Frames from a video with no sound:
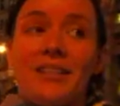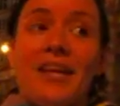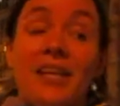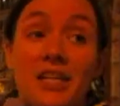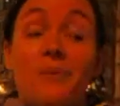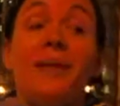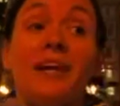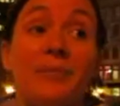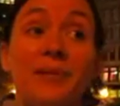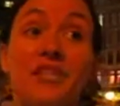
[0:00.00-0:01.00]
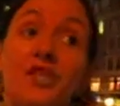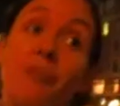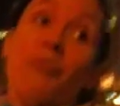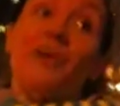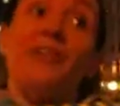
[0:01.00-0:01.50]
inexplicably start
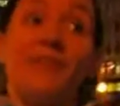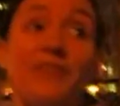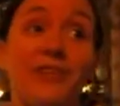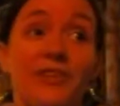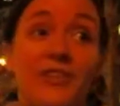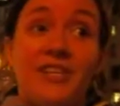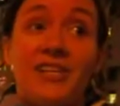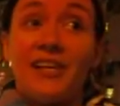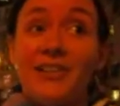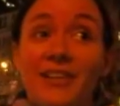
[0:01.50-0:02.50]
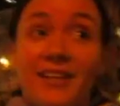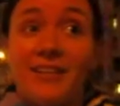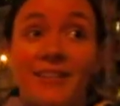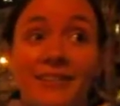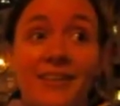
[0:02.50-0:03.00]
pointing fingers and
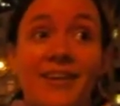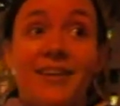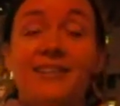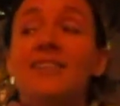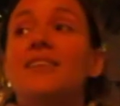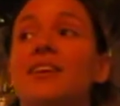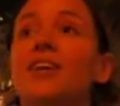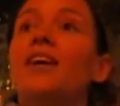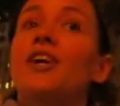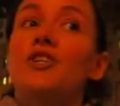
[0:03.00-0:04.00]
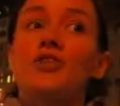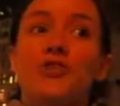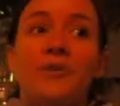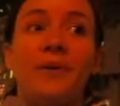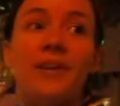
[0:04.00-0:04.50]
yelling things, it's
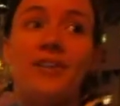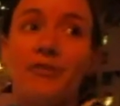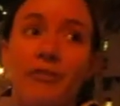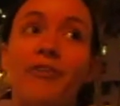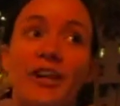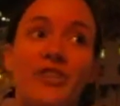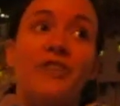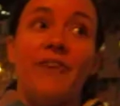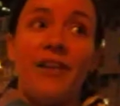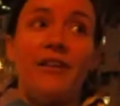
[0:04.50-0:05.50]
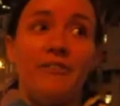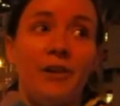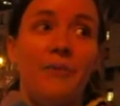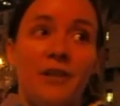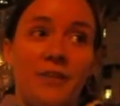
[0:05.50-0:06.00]
usually because a reflection of how they
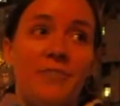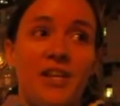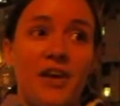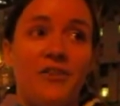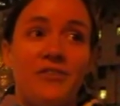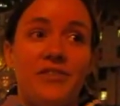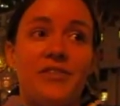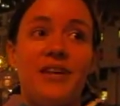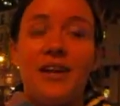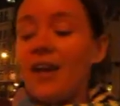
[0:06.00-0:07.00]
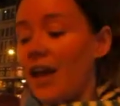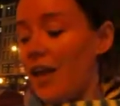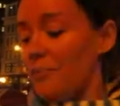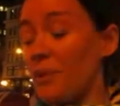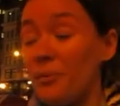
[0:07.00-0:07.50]
feel about themselves.
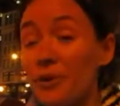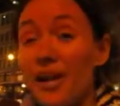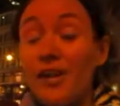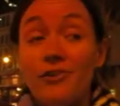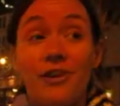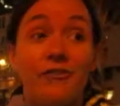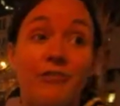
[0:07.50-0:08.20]
And people are angry and